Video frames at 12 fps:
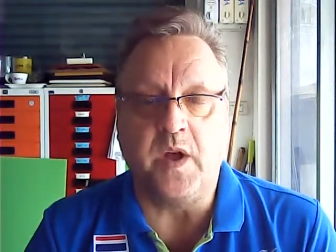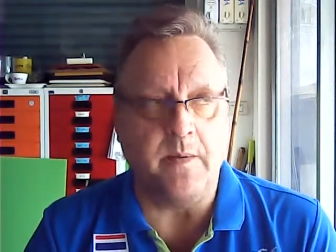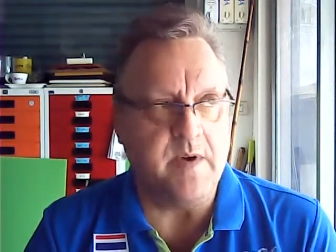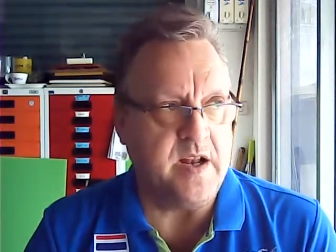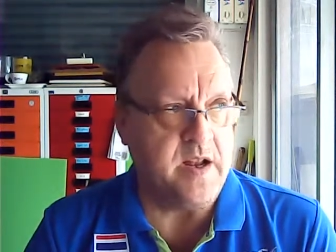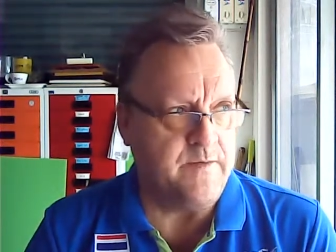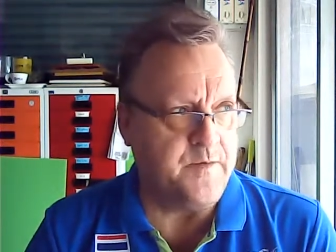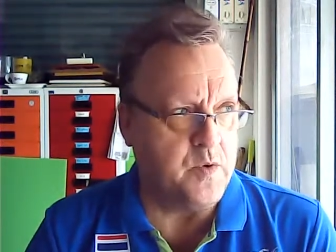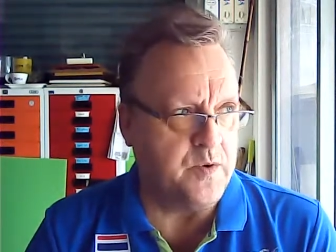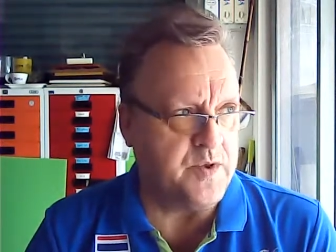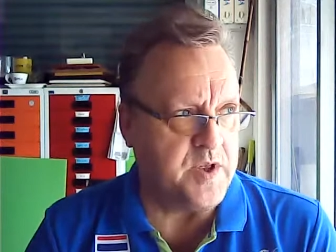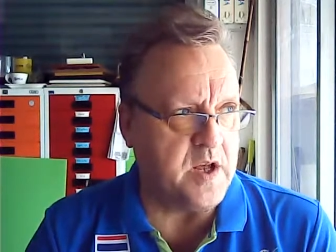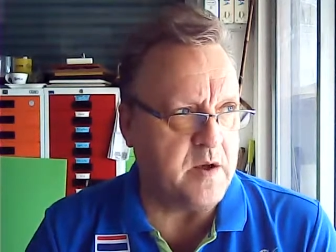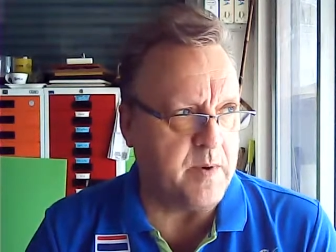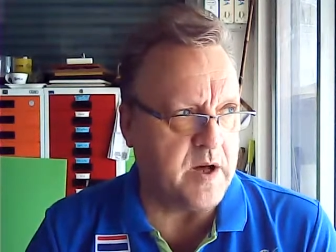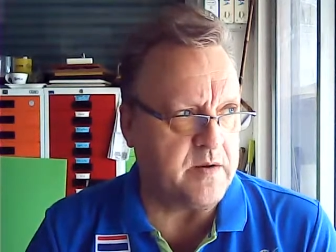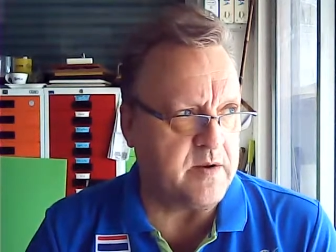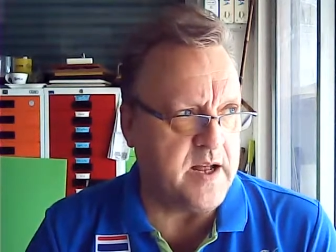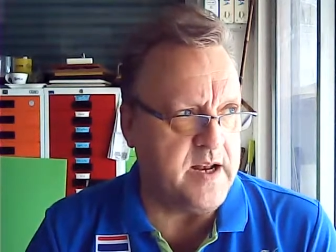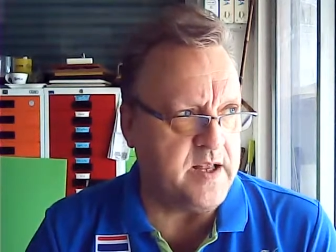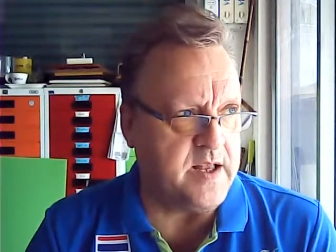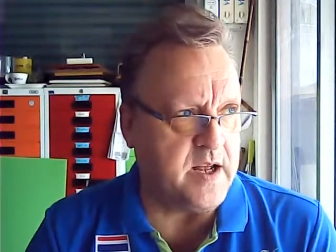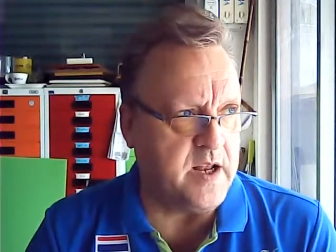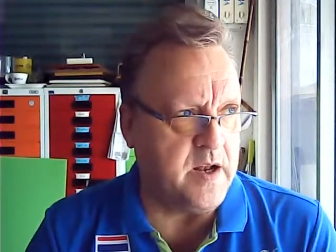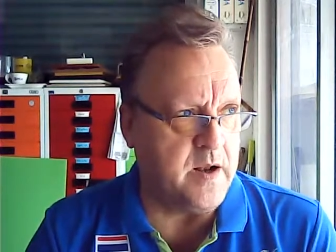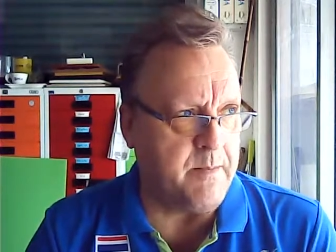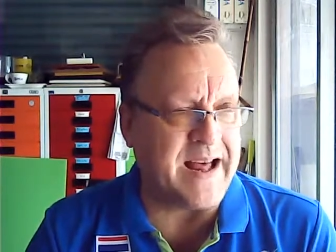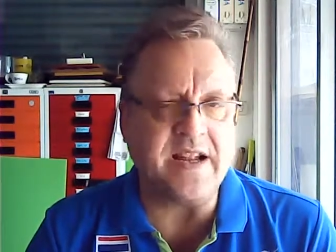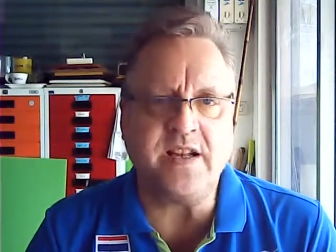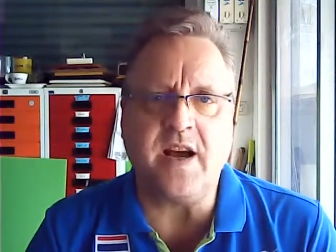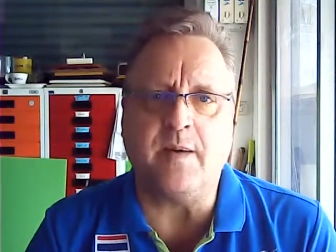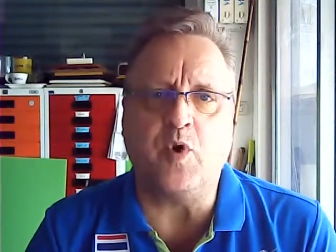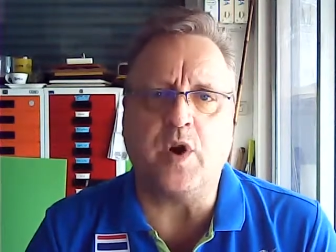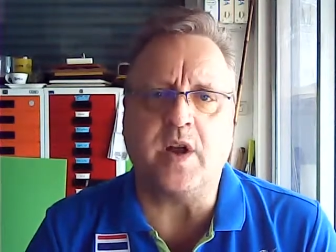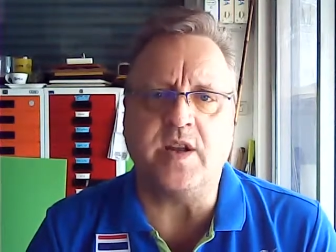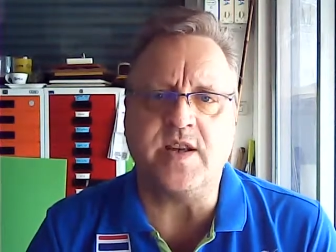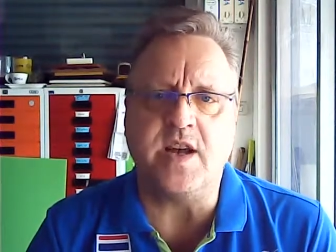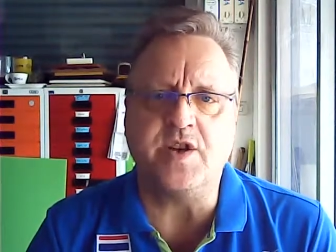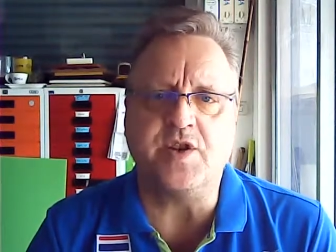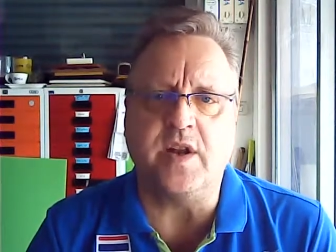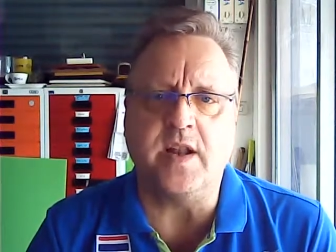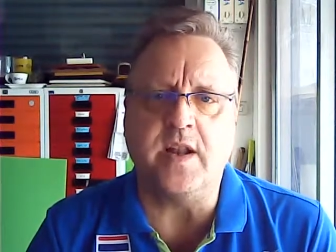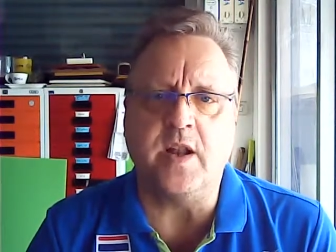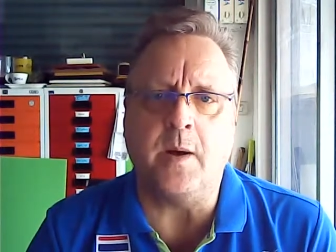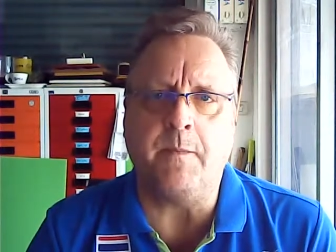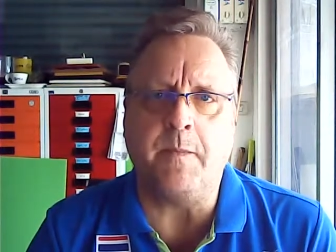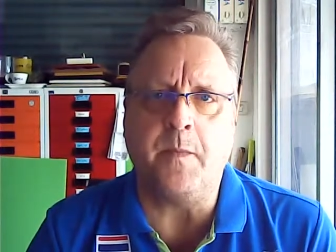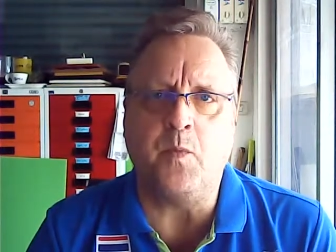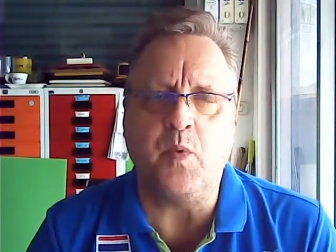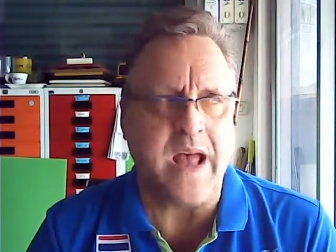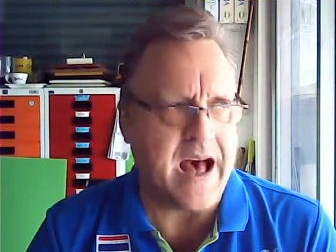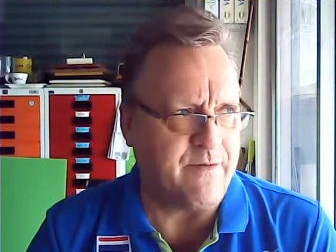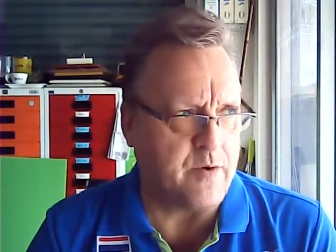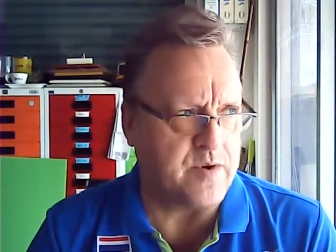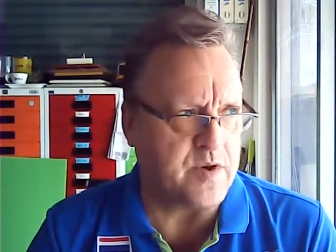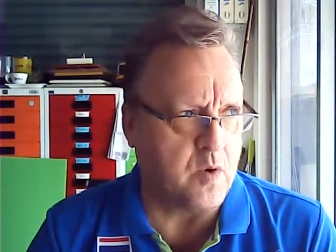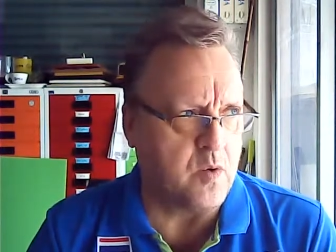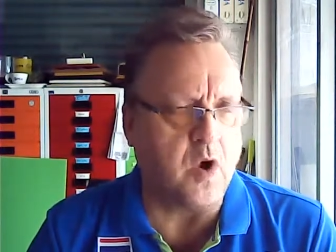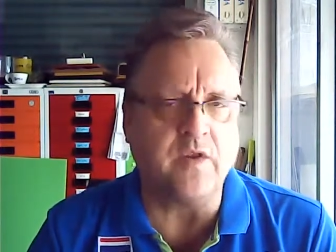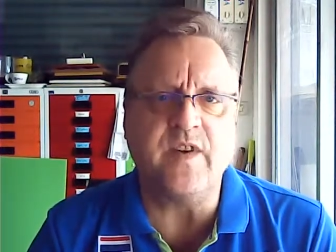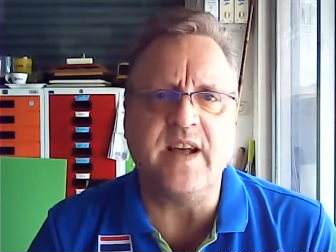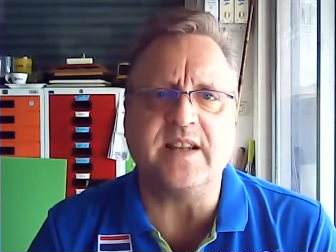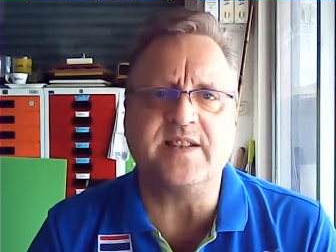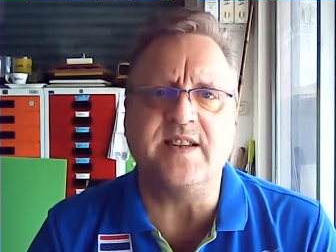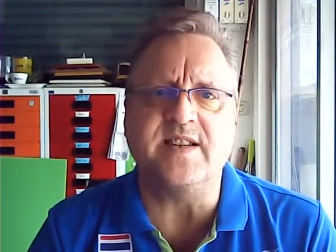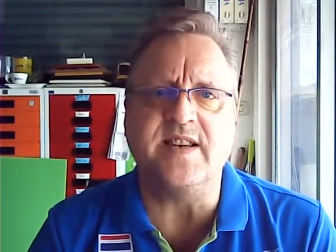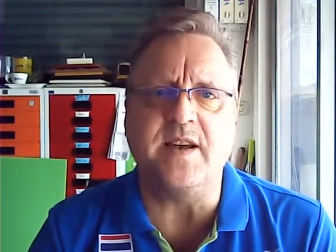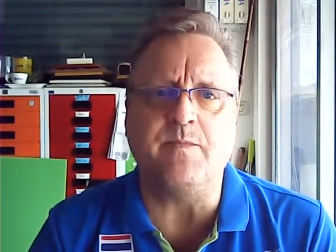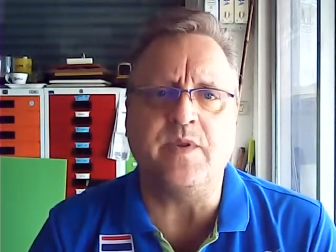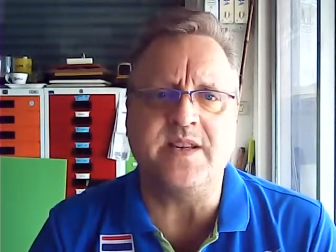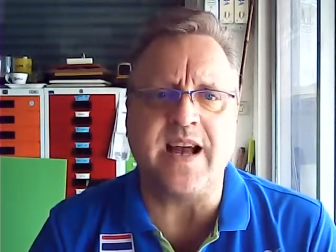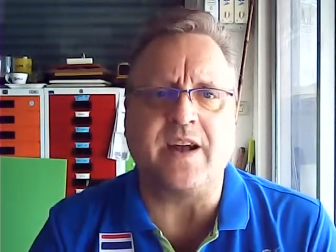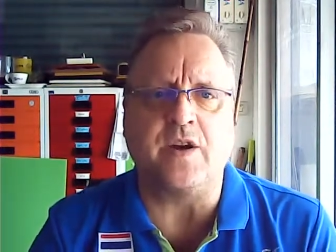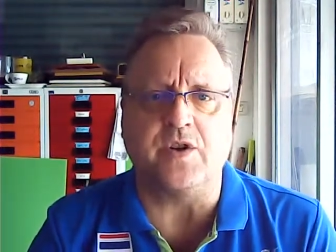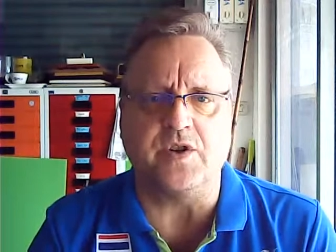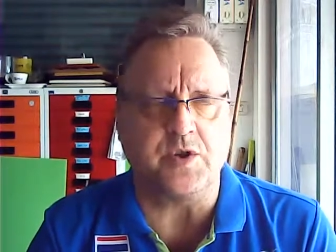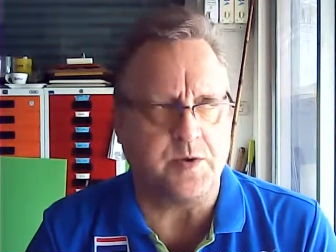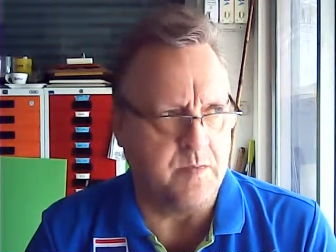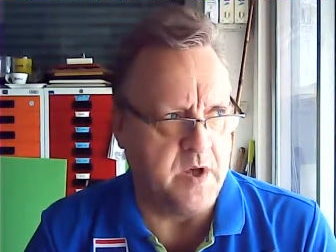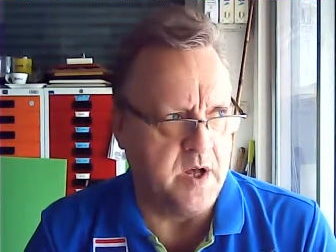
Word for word: I mean, if you think about anything in the maritime organization, in um, we have a so-called VLCC tankers.